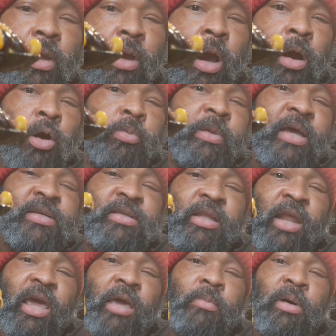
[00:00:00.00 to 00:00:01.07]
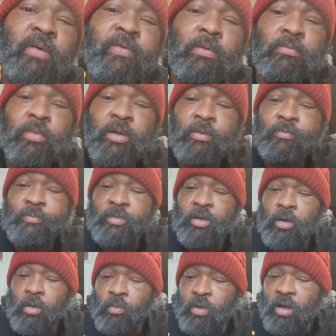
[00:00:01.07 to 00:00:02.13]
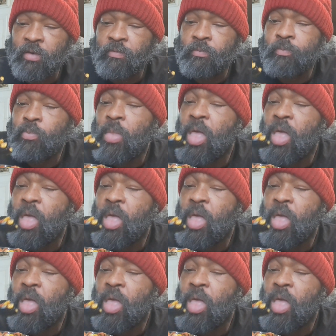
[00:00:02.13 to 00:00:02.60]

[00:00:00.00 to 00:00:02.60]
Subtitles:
I hope that's the name of it, but, you know, whatever.